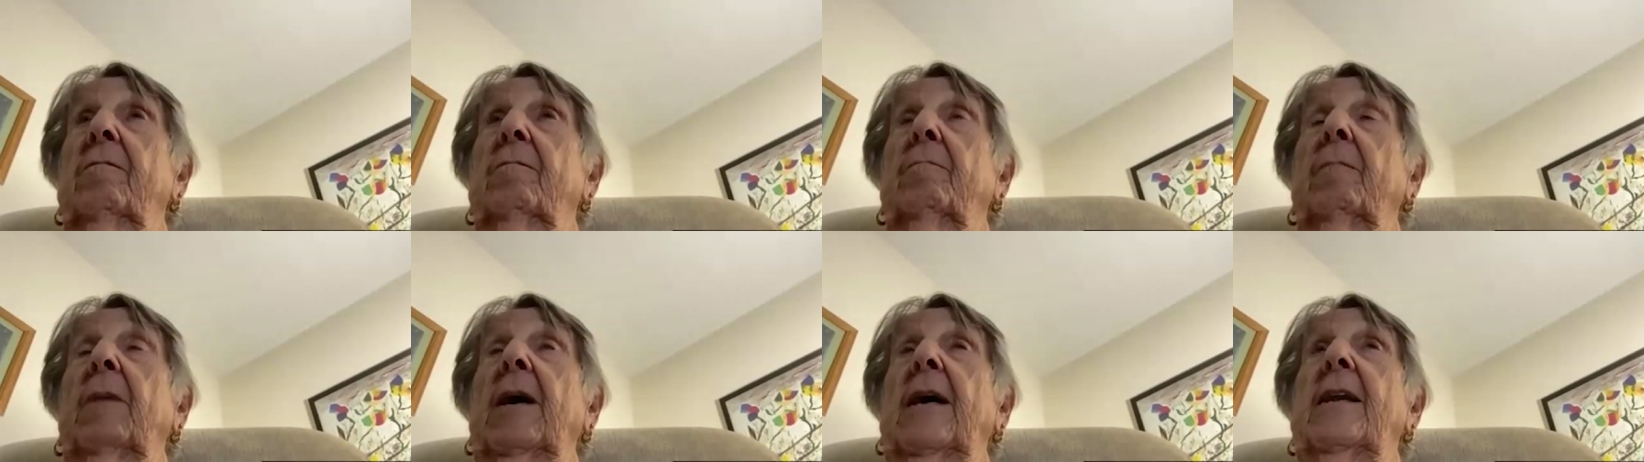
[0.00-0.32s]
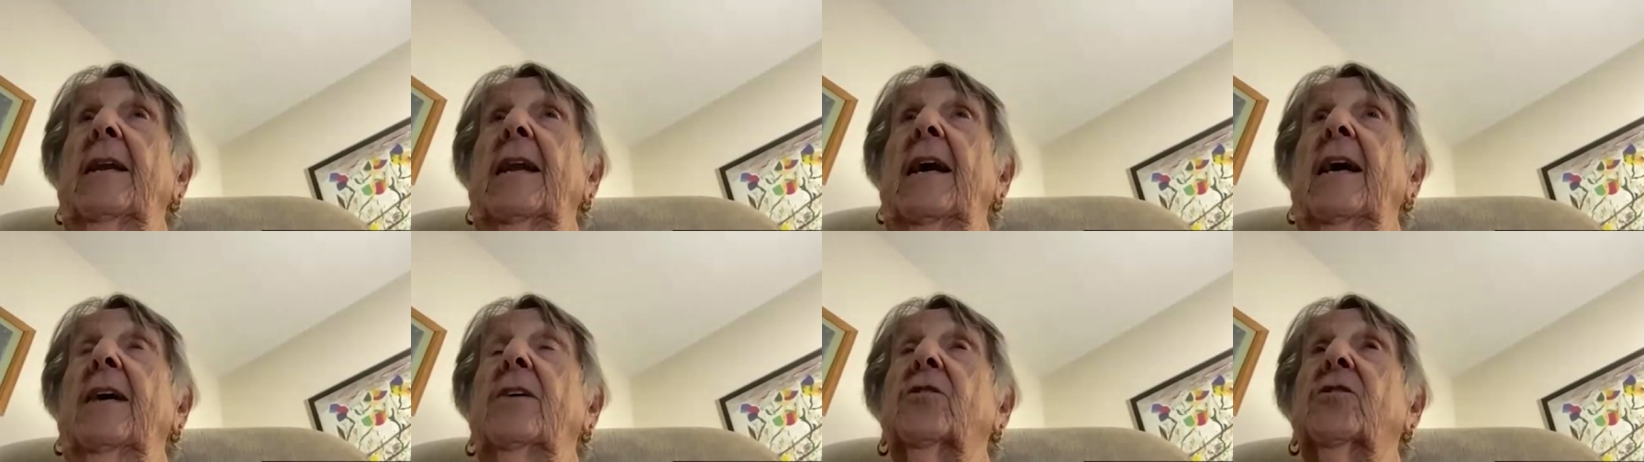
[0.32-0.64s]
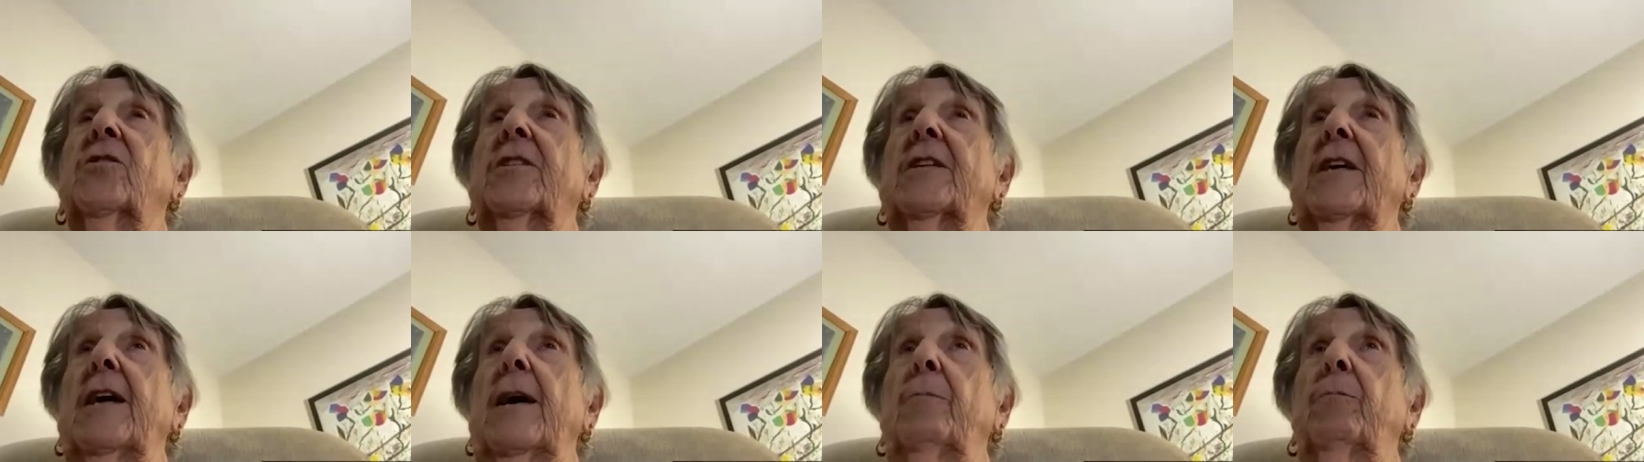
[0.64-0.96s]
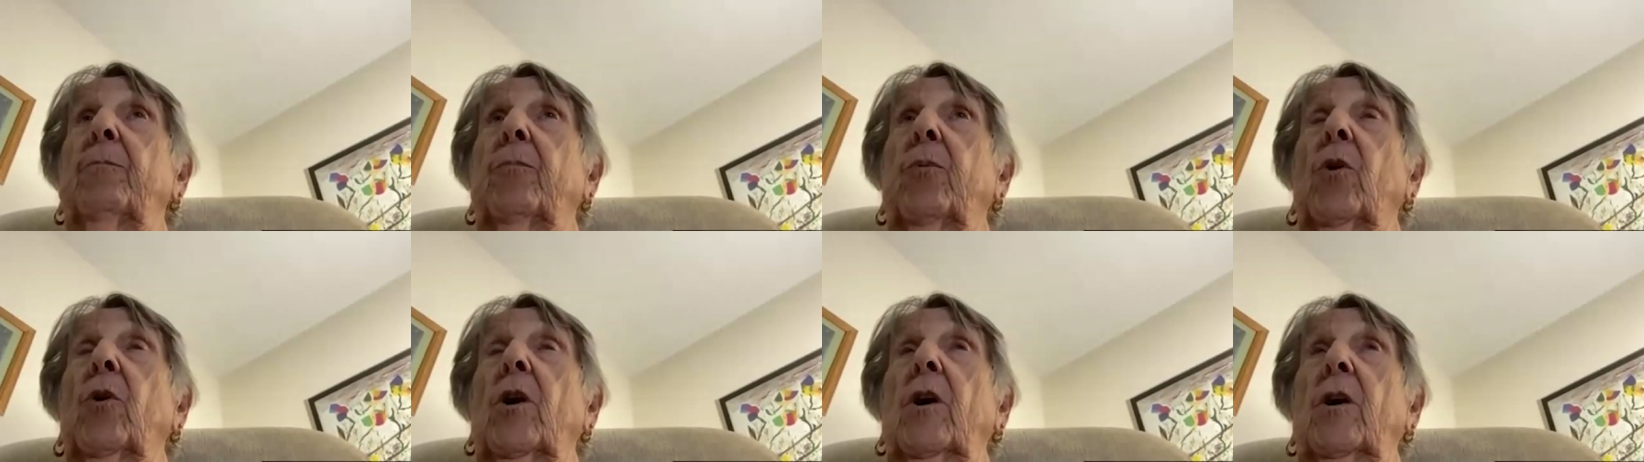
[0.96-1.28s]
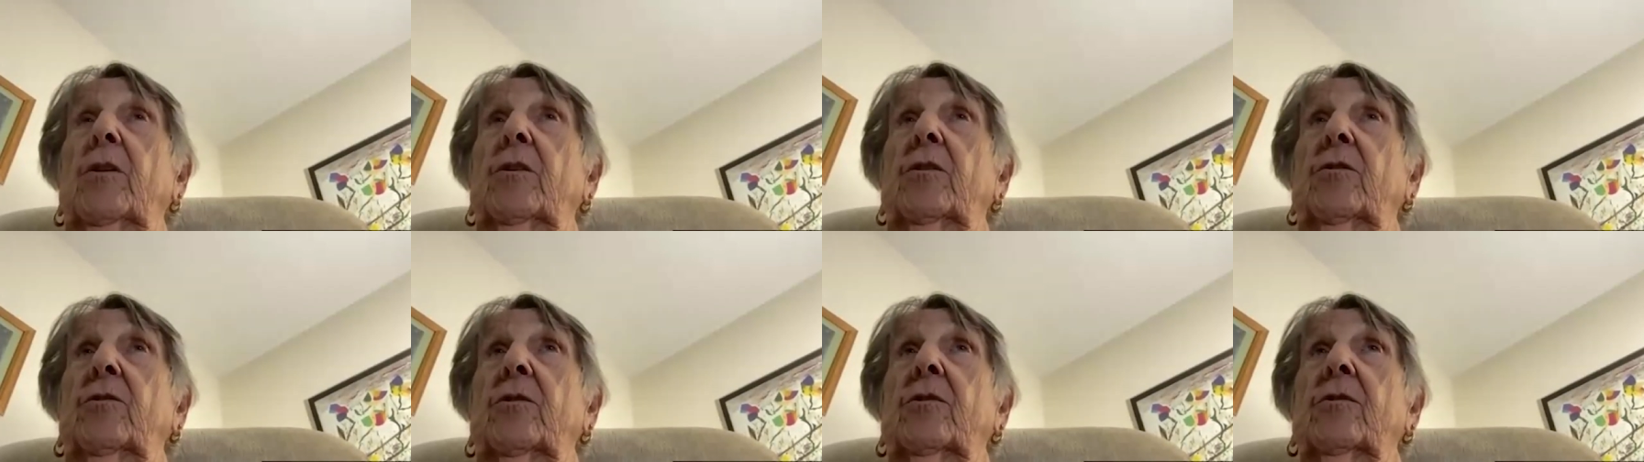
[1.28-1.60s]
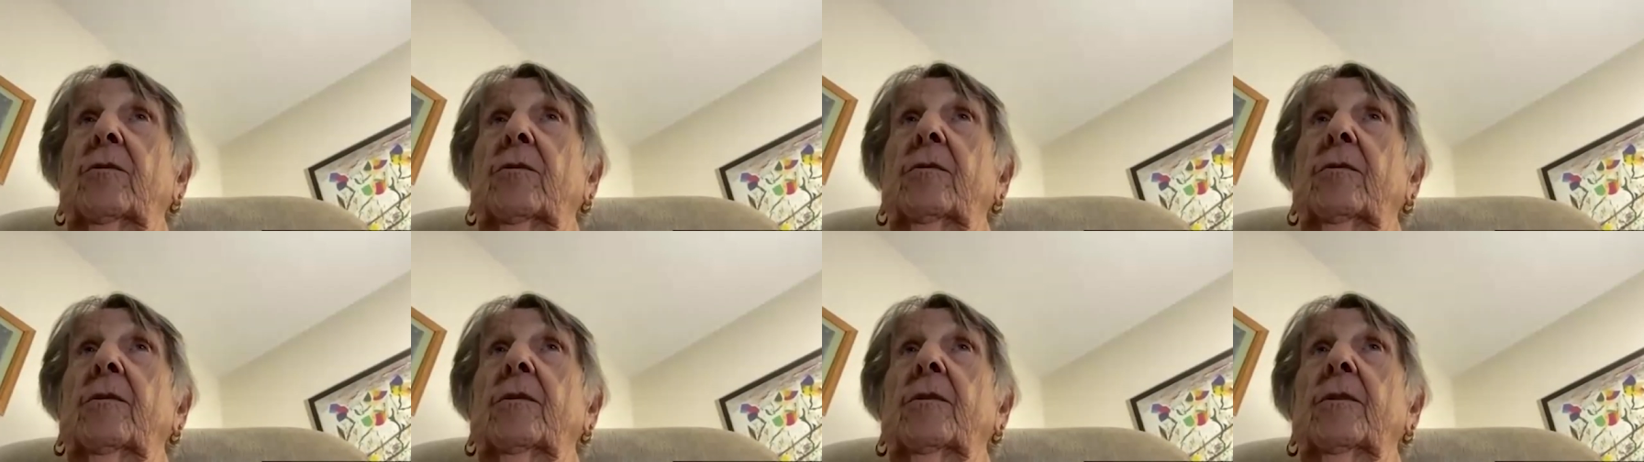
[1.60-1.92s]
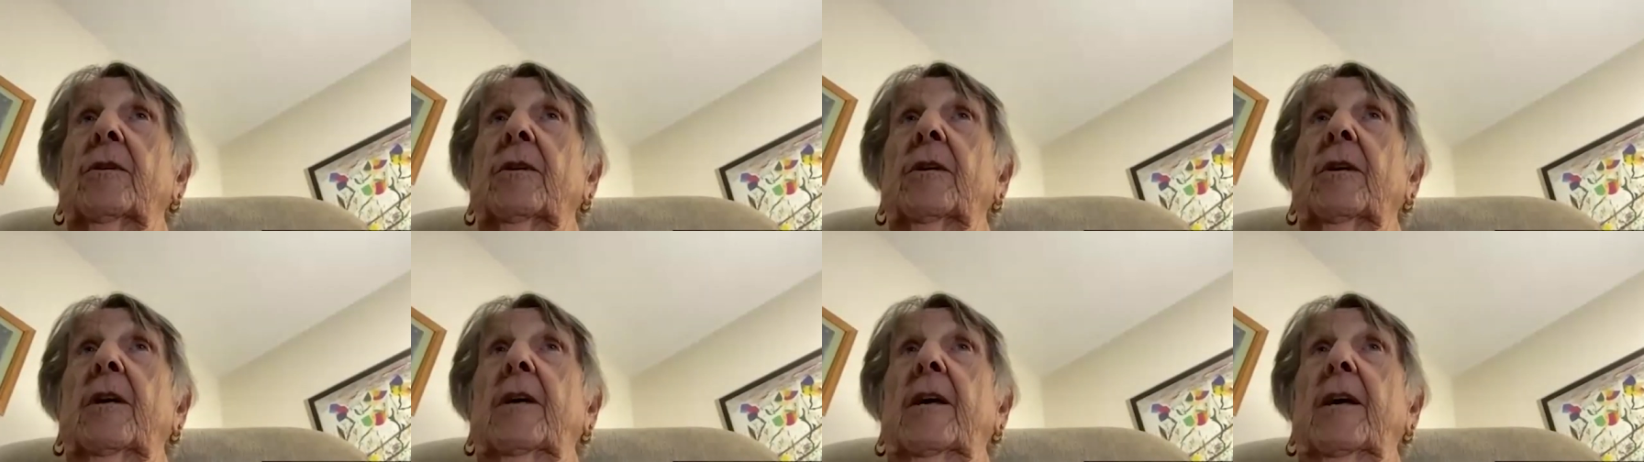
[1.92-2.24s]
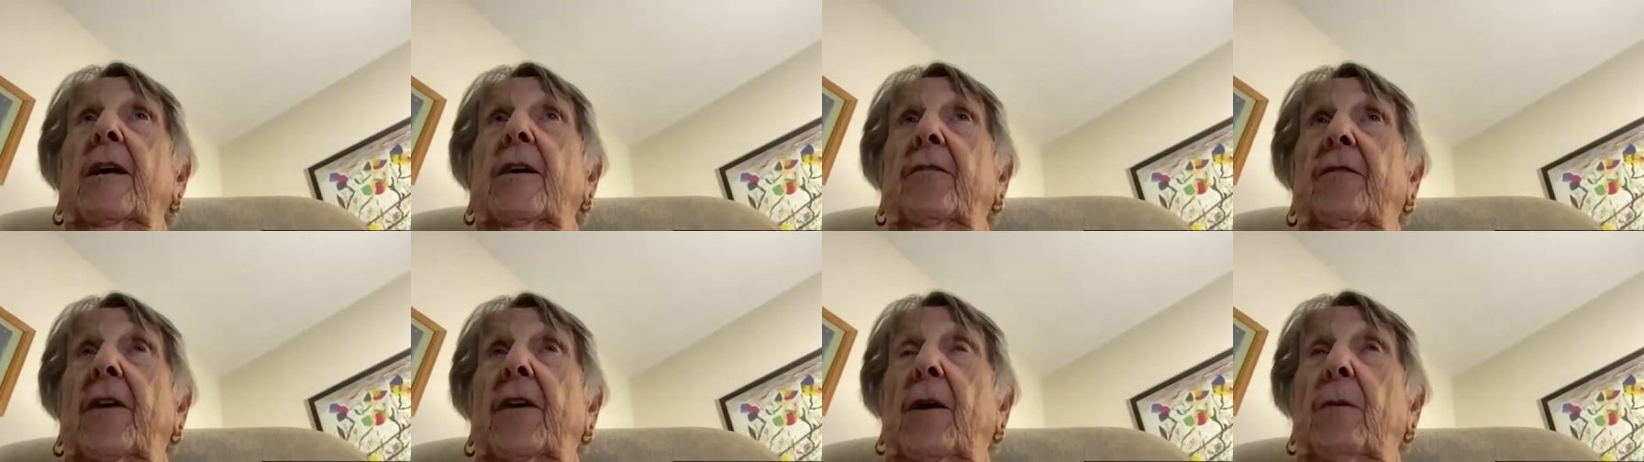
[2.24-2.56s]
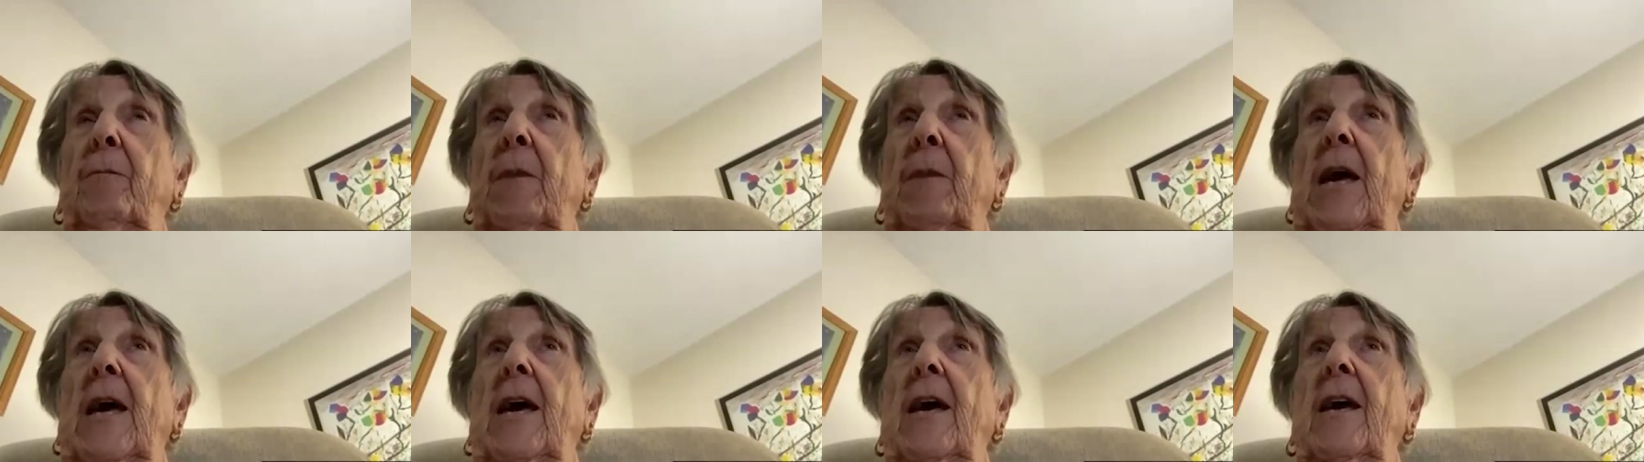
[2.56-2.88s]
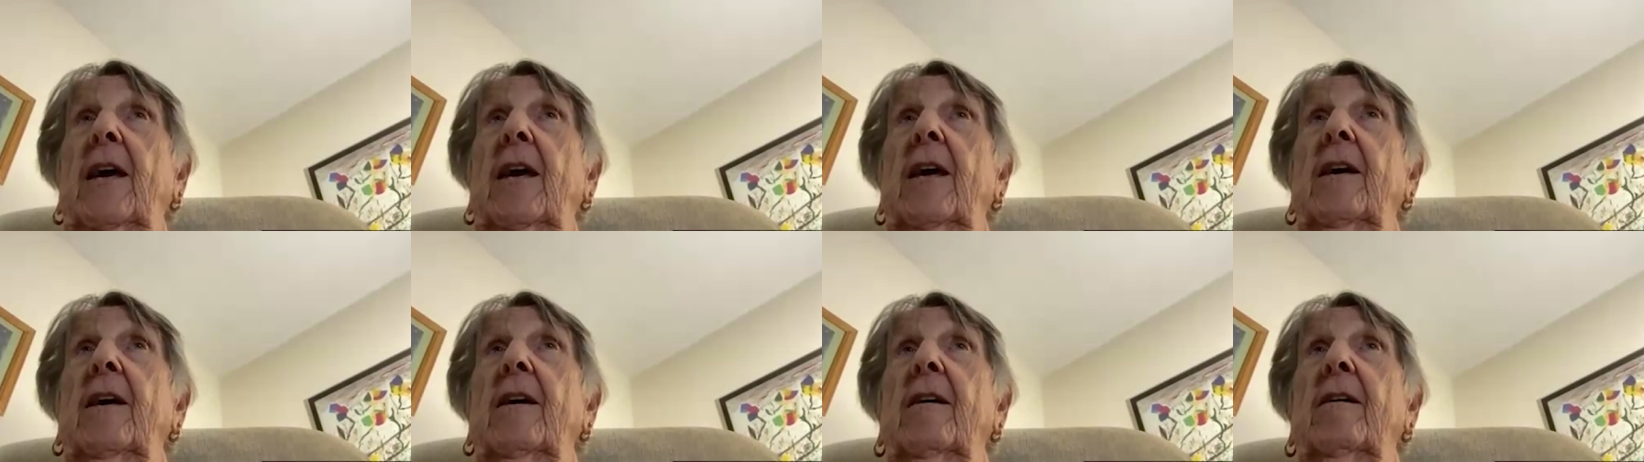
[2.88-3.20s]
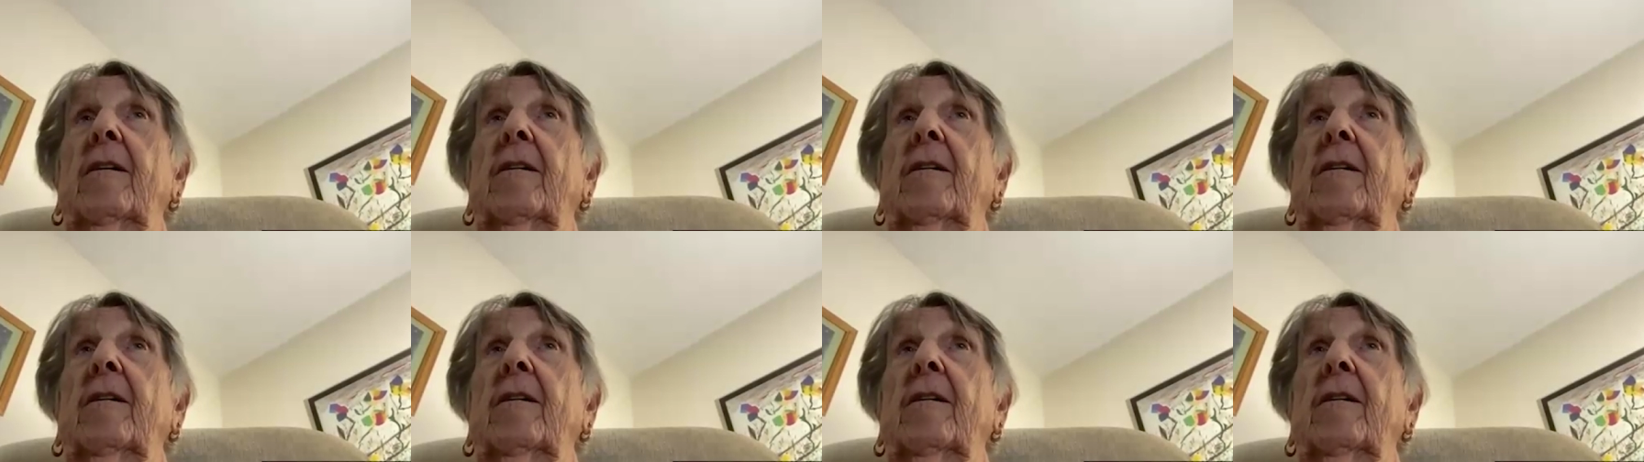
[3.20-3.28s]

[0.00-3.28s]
my next step was, if I may,